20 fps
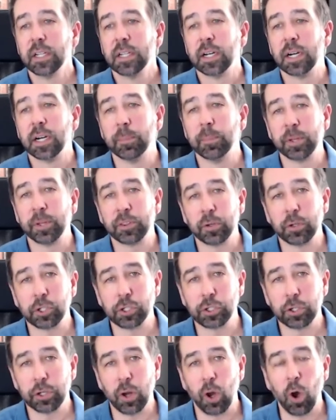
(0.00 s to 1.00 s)
But there
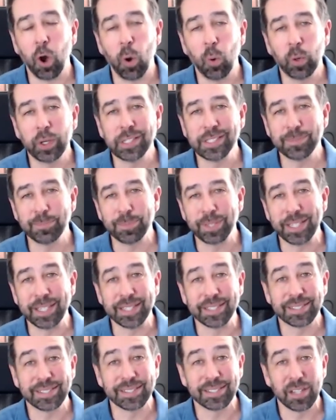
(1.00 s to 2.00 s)
should always be
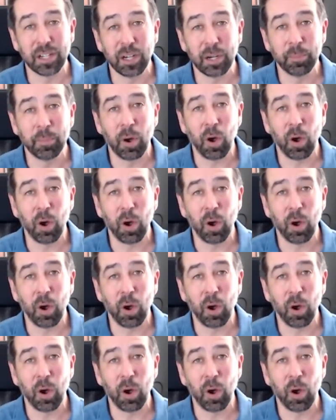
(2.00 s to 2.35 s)
some